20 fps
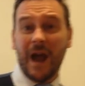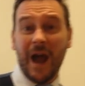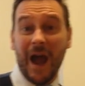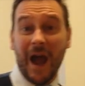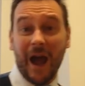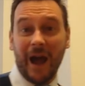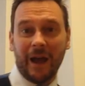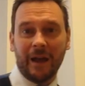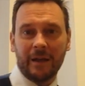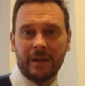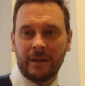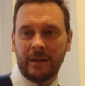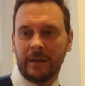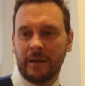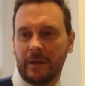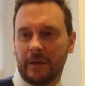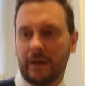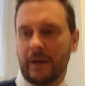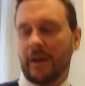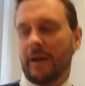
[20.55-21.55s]
Ha!
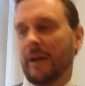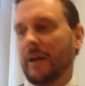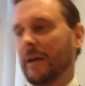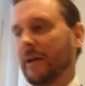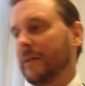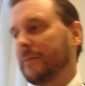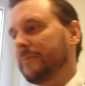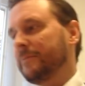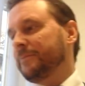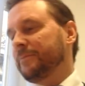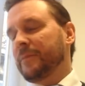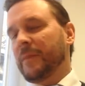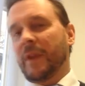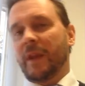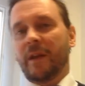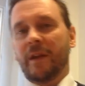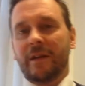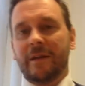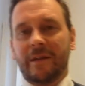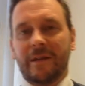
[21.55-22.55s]
Um,
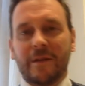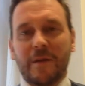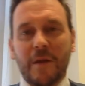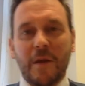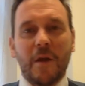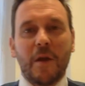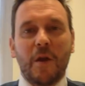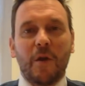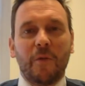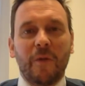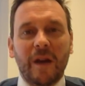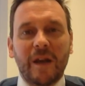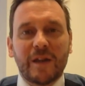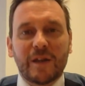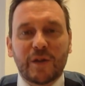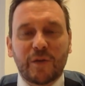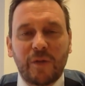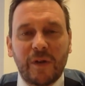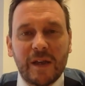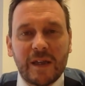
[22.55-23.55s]
well,
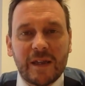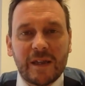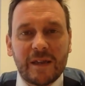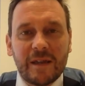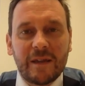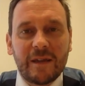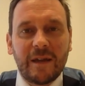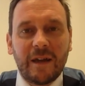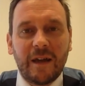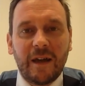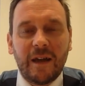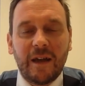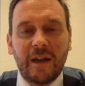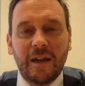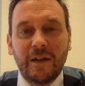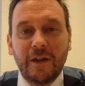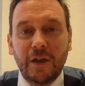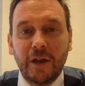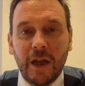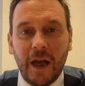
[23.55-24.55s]
it's Chris,
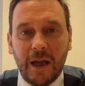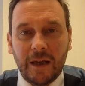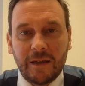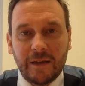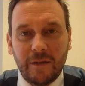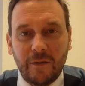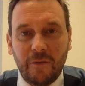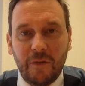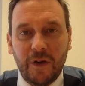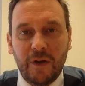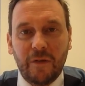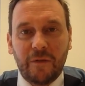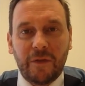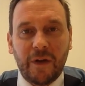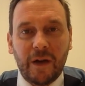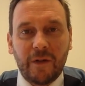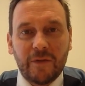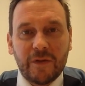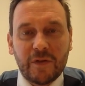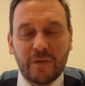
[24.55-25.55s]
not with a
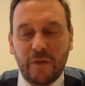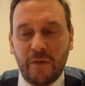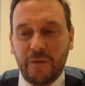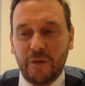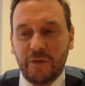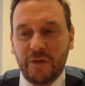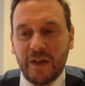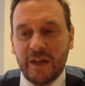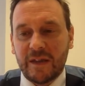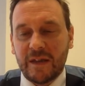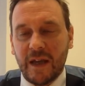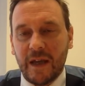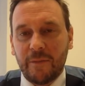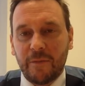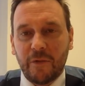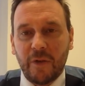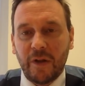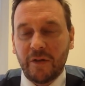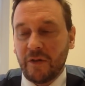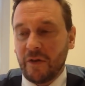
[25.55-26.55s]
fragrance review this
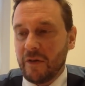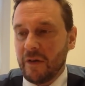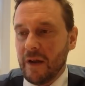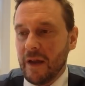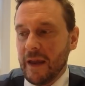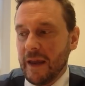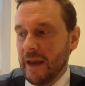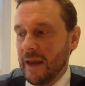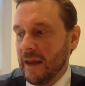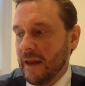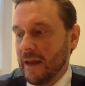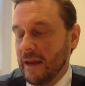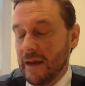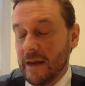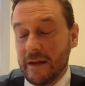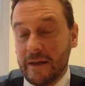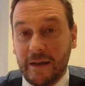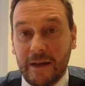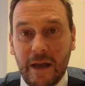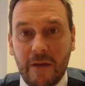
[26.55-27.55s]
time, rather uh,
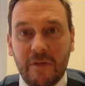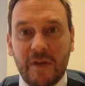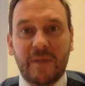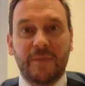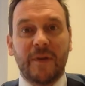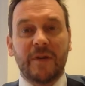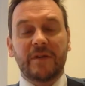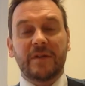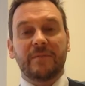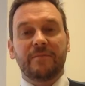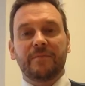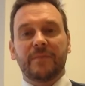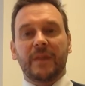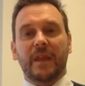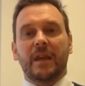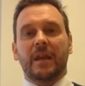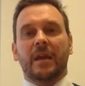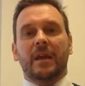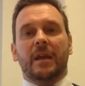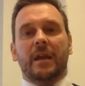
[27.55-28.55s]
an announcement.
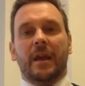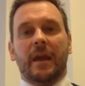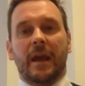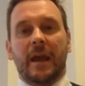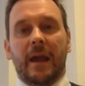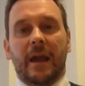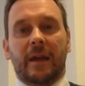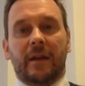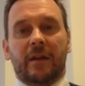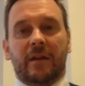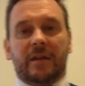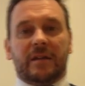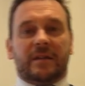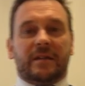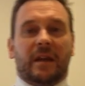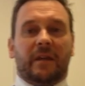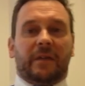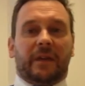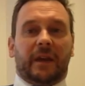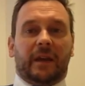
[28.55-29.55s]
And there's
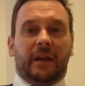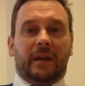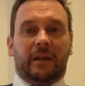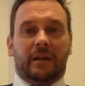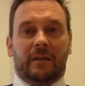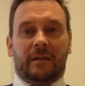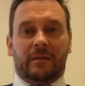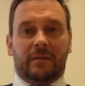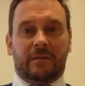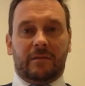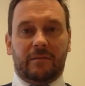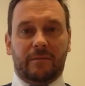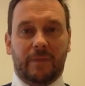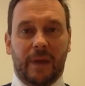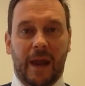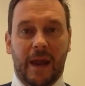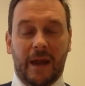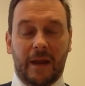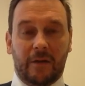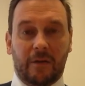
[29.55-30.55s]
nothing
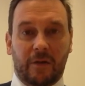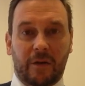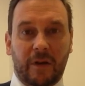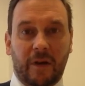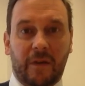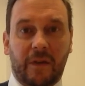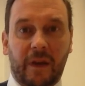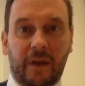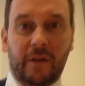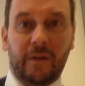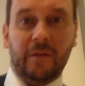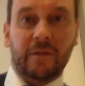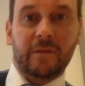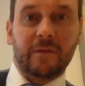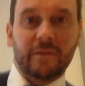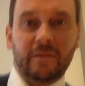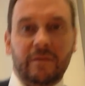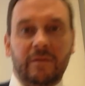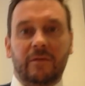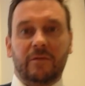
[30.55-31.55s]
bad or nothing
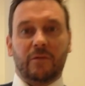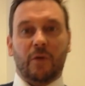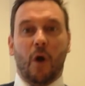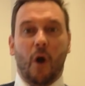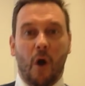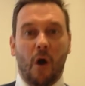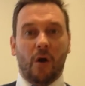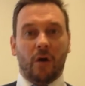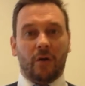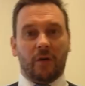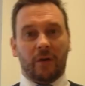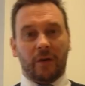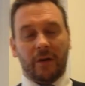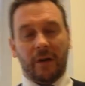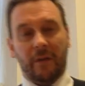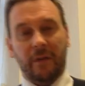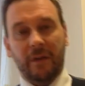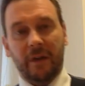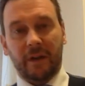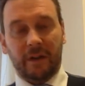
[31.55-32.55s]
wrong or
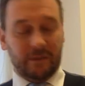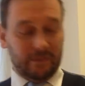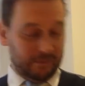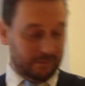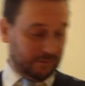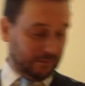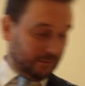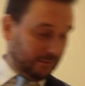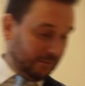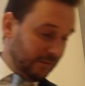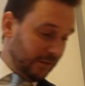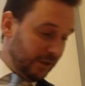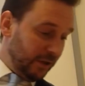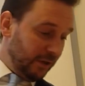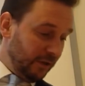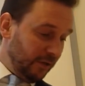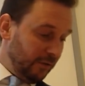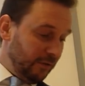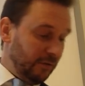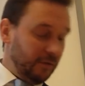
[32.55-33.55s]
nothing,
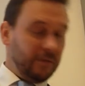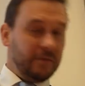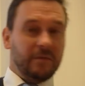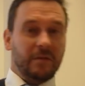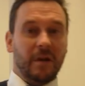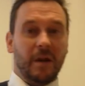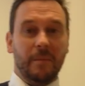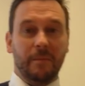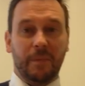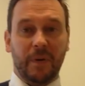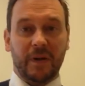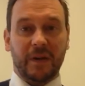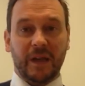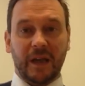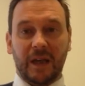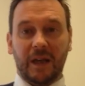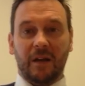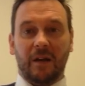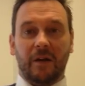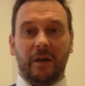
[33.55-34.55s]
you know, in
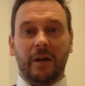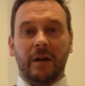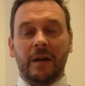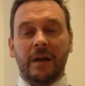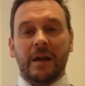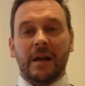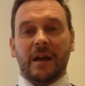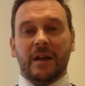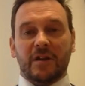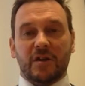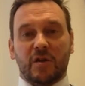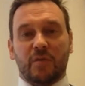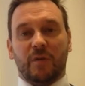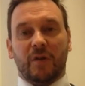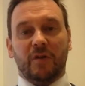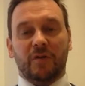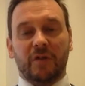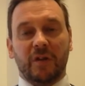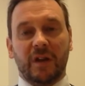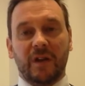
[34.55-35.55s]
particular. Just
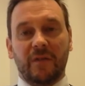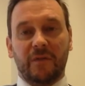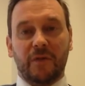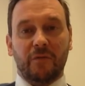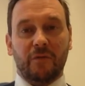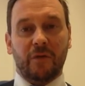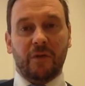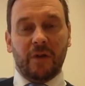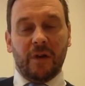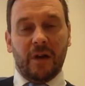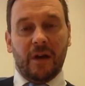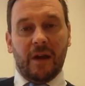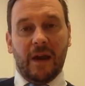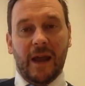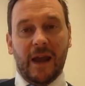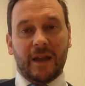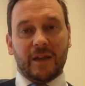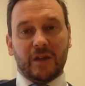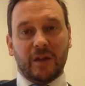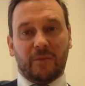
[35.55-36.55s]
wanted to give you
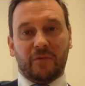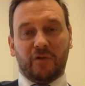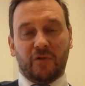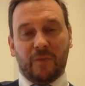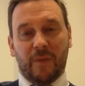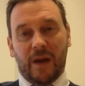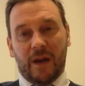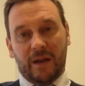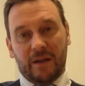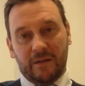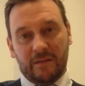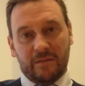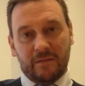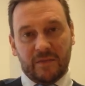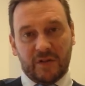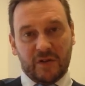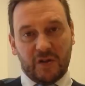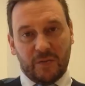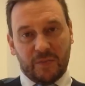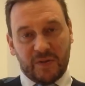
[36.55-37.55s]
heads up to my
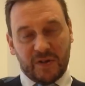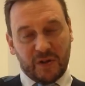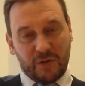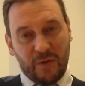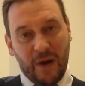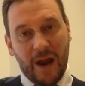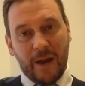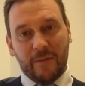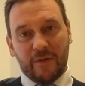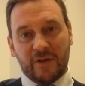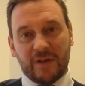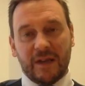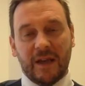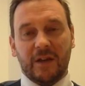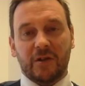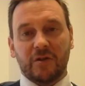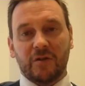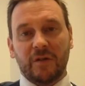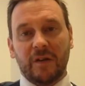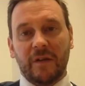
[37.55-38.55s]
subscribers
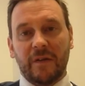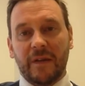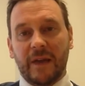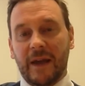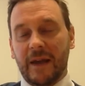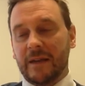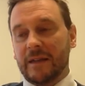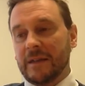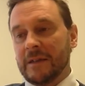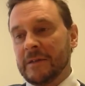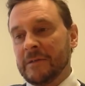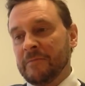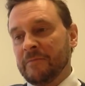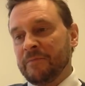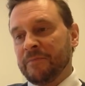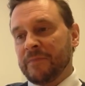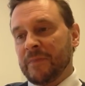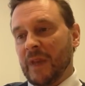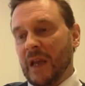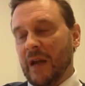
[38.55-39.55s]
actually that
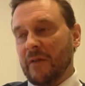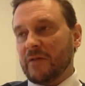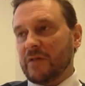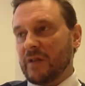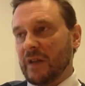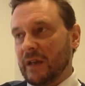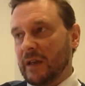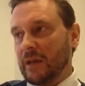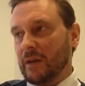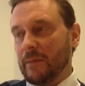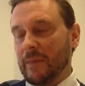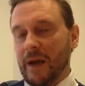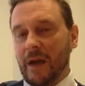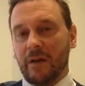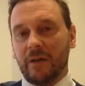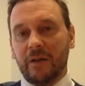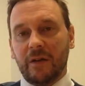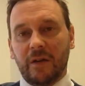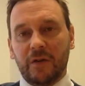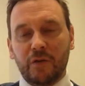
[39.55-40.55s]
I was thinking
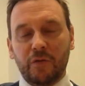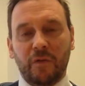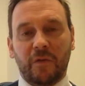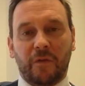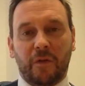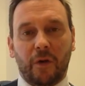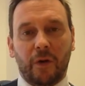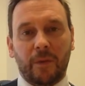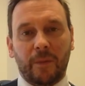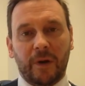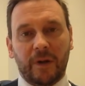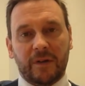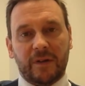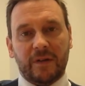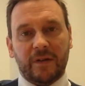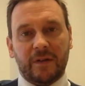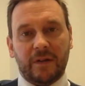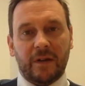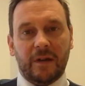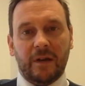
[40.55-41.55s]
about a new
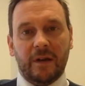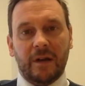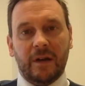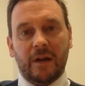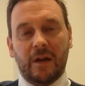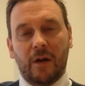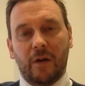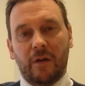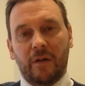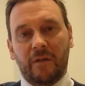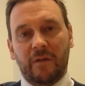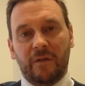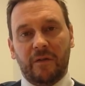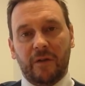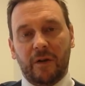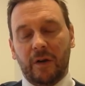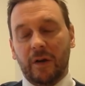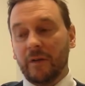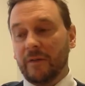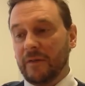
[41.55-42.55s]
format uh, of,
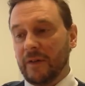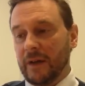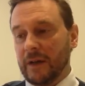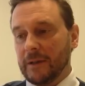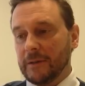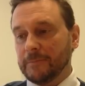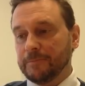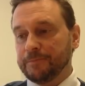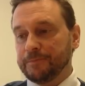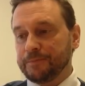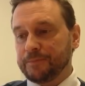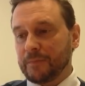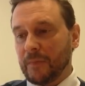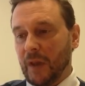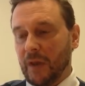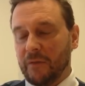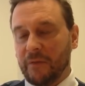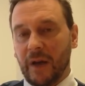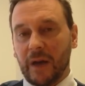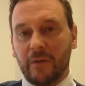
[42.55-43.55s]
of um,
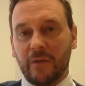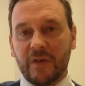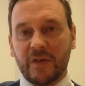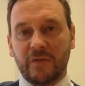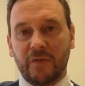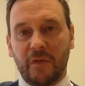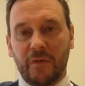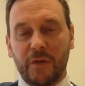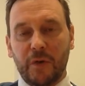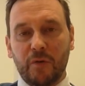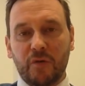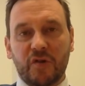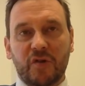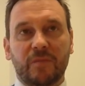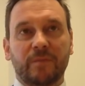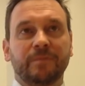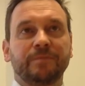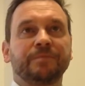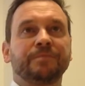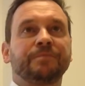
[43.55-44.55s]
fragrance reviews